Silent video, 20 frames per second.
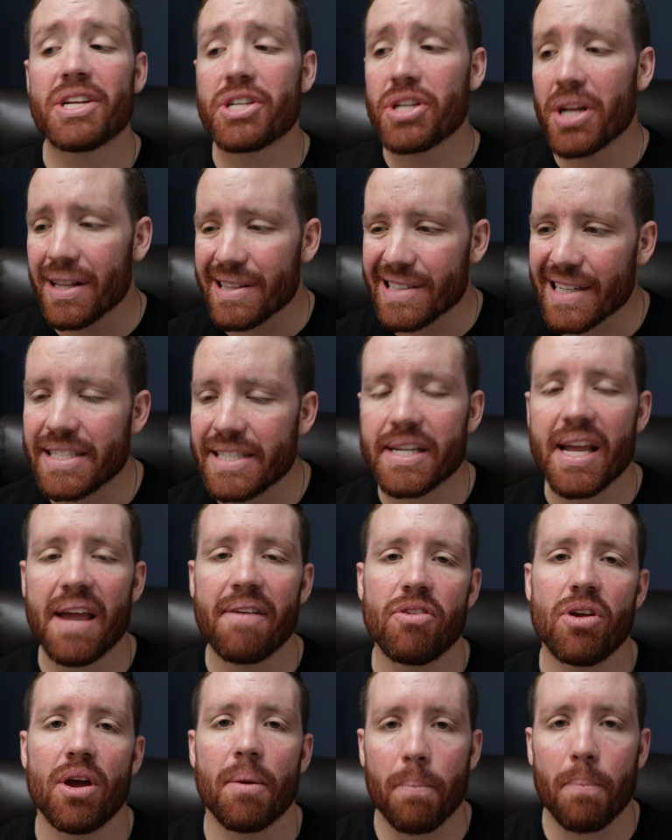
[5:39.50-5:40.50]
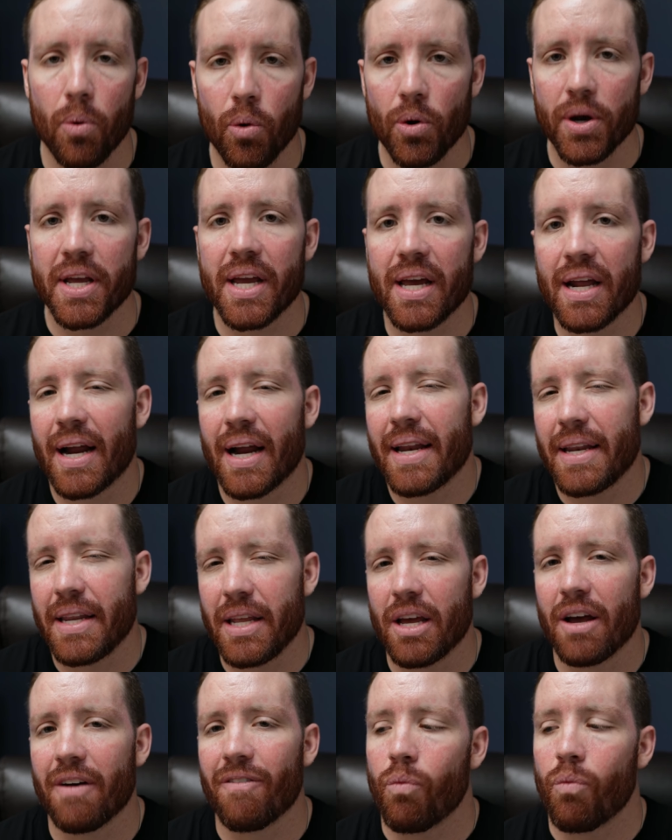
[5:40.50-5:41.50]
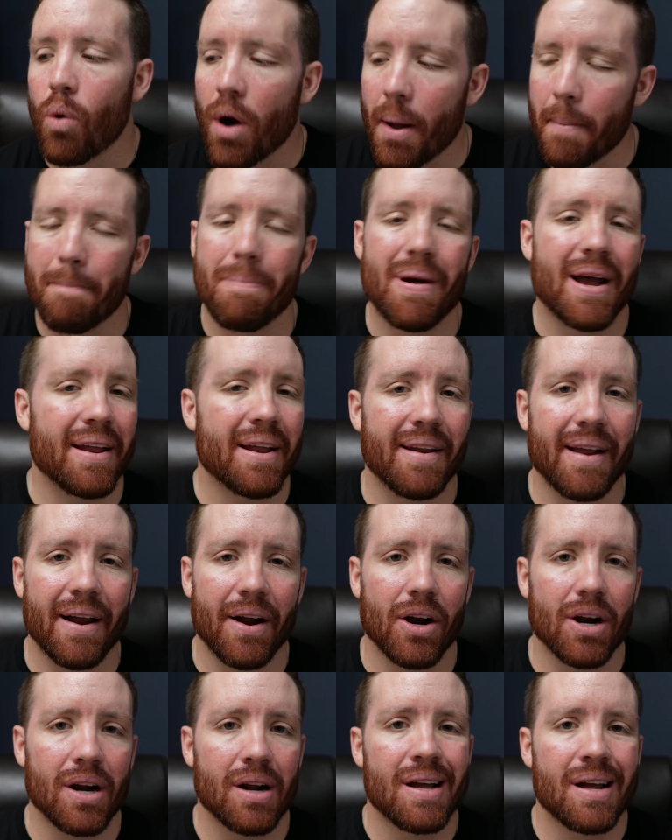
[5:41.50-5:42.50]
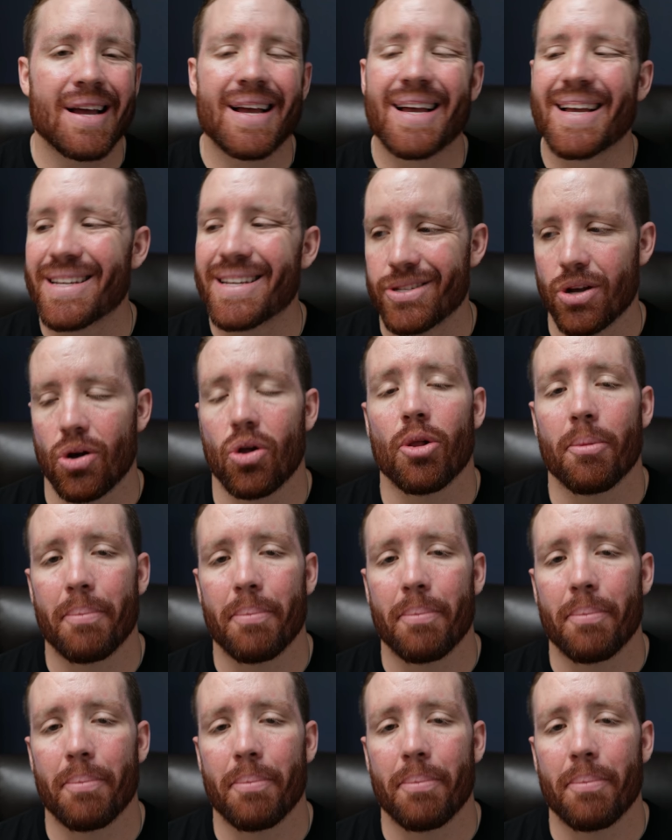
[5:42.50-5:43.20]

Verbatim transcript: it should at least give you a pretty good idea of what Bandera is all